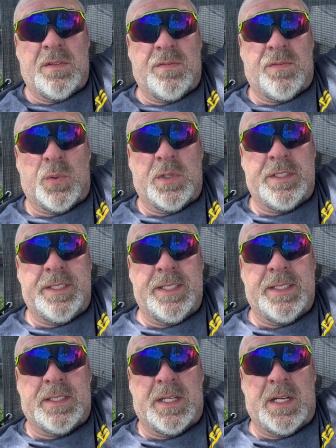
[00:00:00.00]

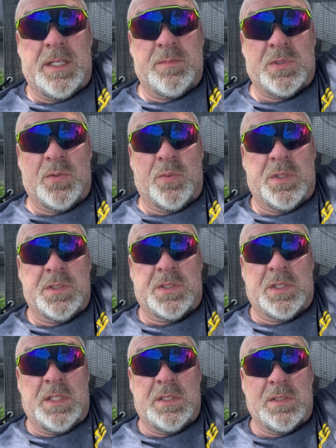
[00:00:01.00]
14 times in one
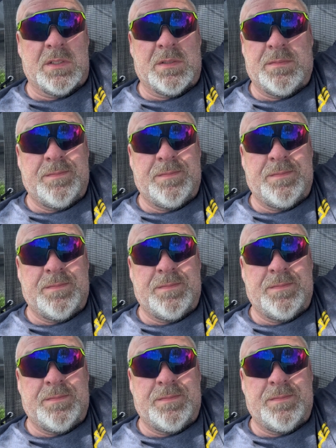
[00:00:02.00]
sentence.